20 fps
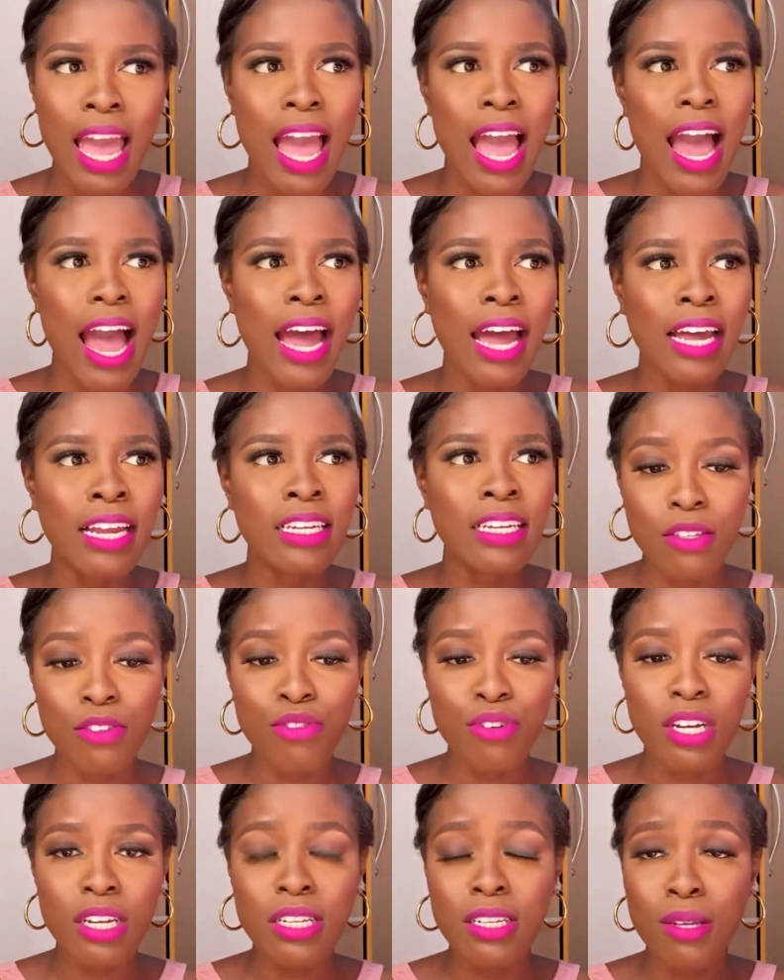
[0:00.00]
And
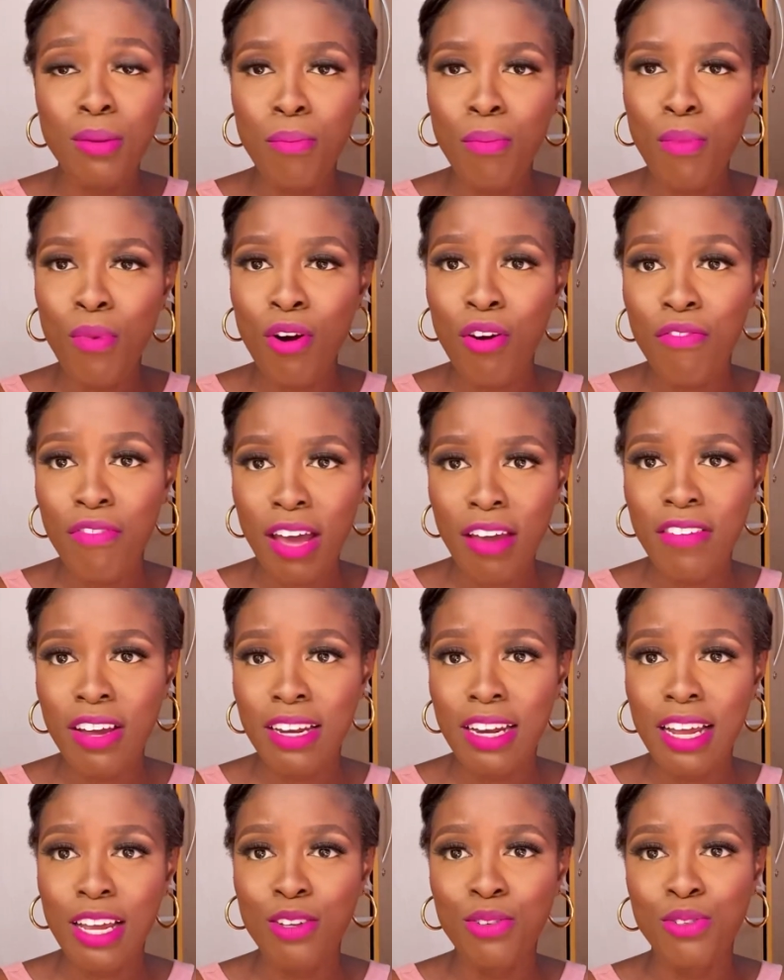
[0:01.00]
during the mock Viva
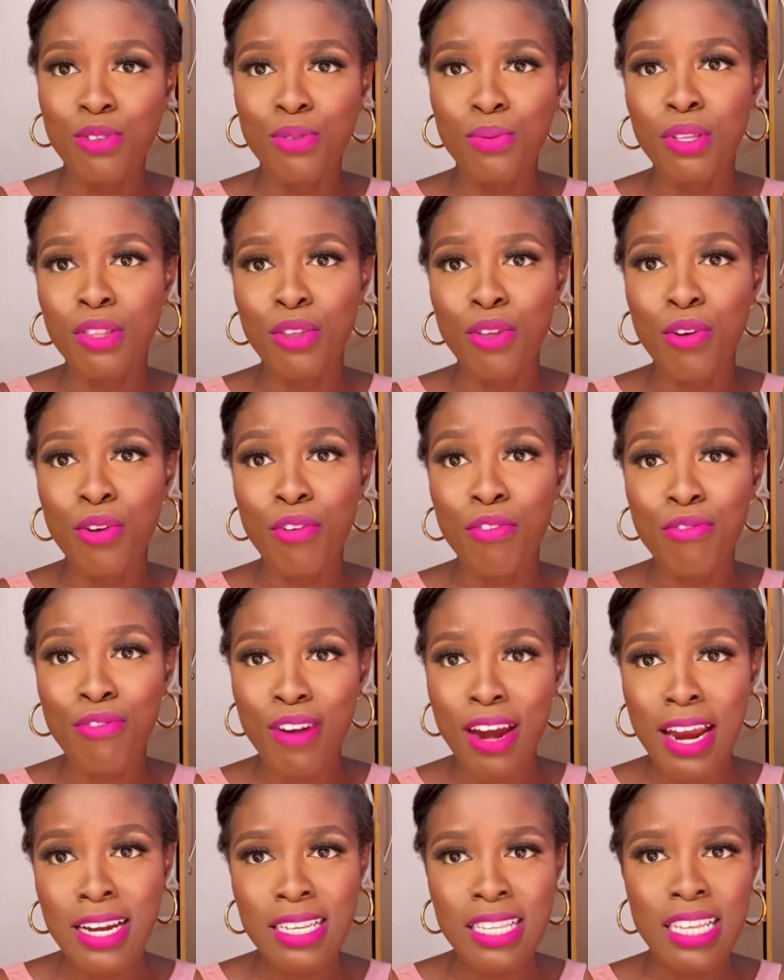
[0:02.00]
that you do with your
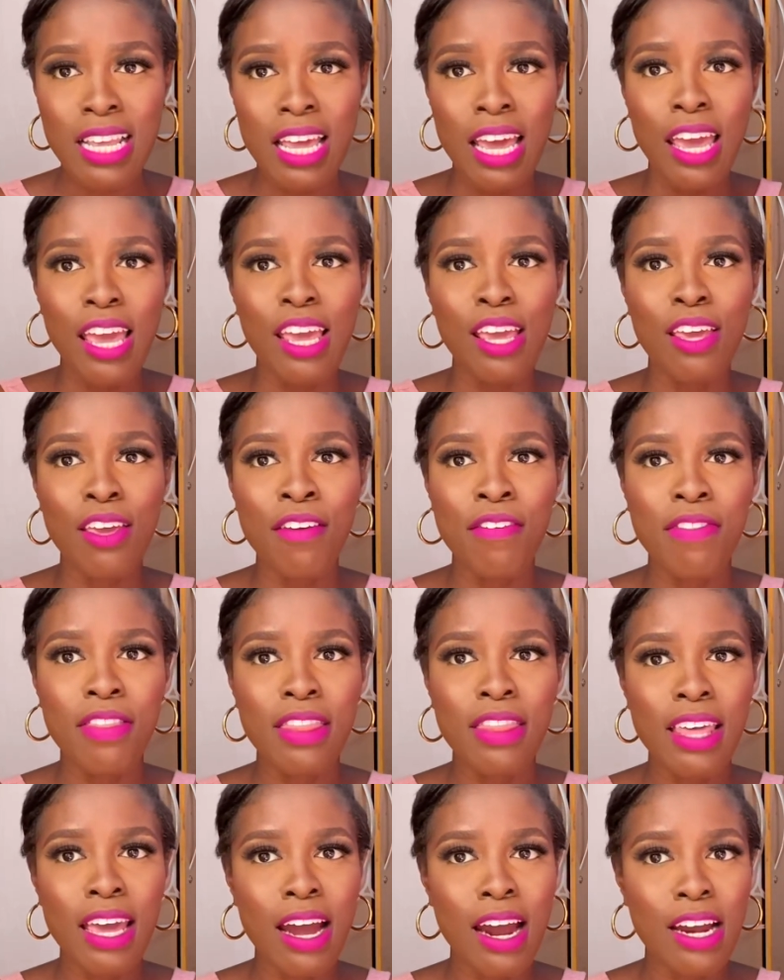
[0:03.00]
friends, if
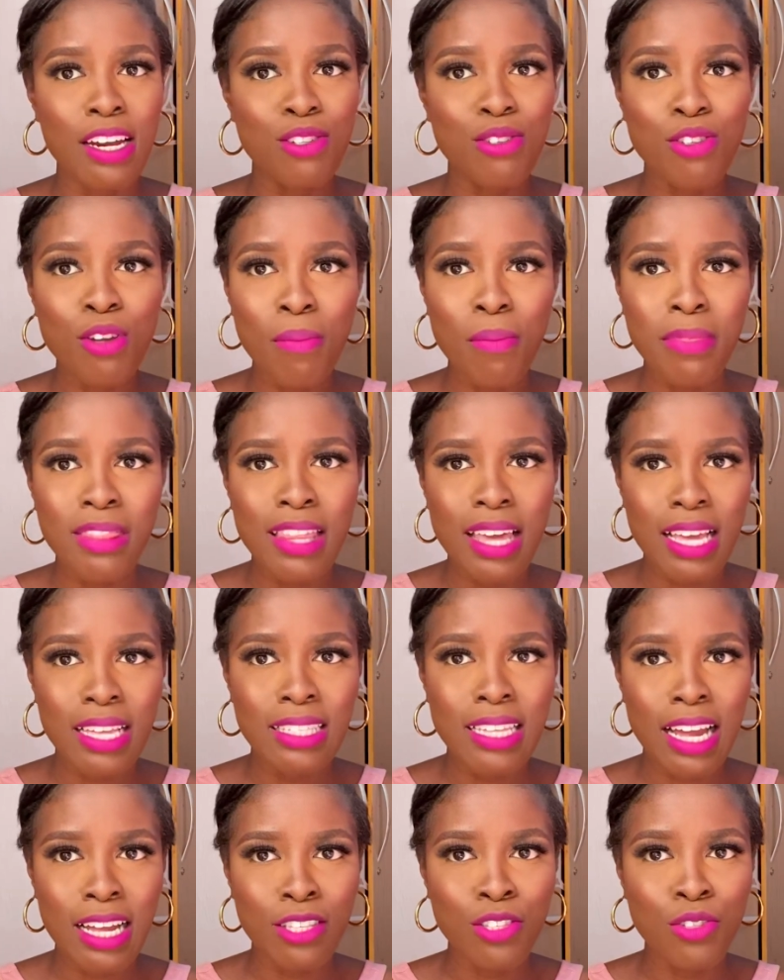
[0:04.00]
there are some things
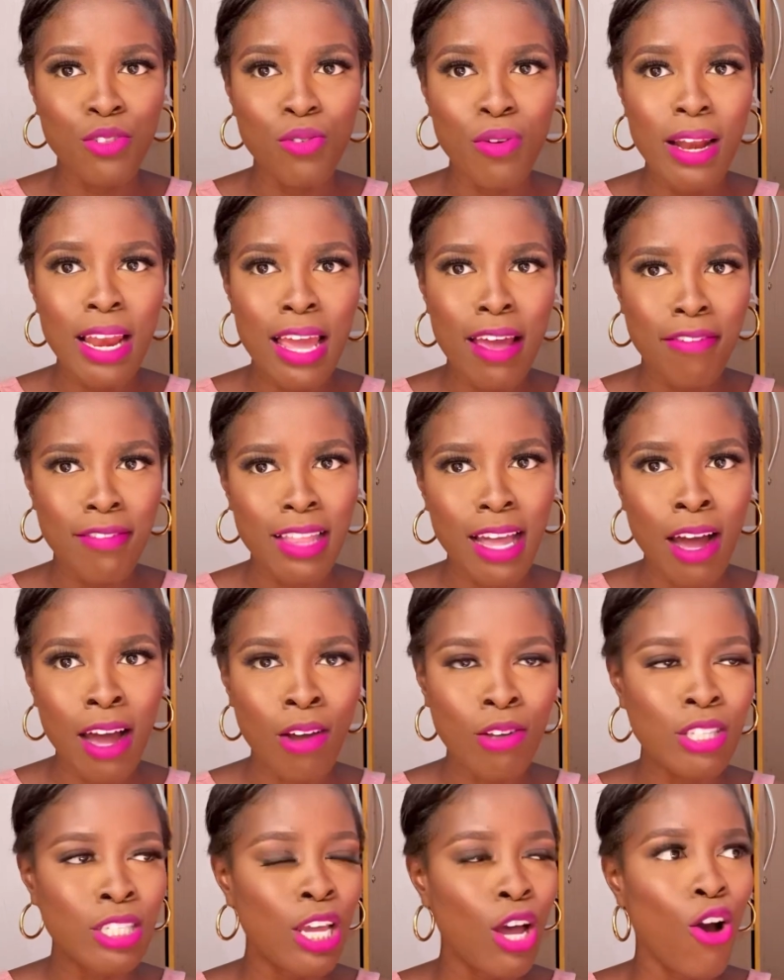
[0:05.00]
that you left
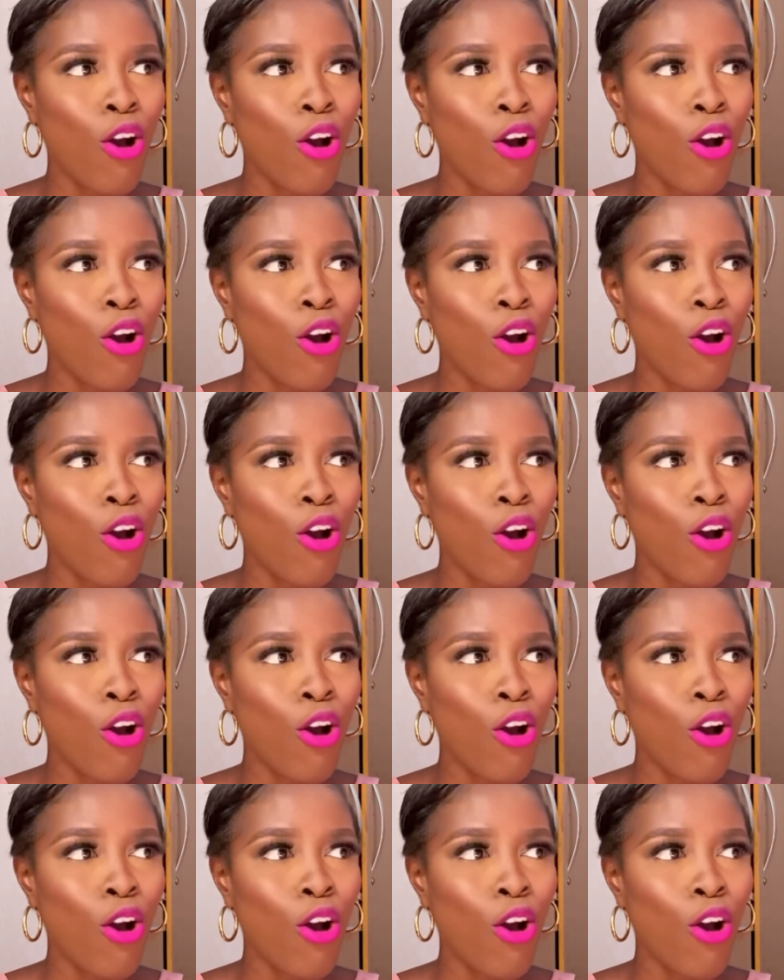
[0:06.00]
out,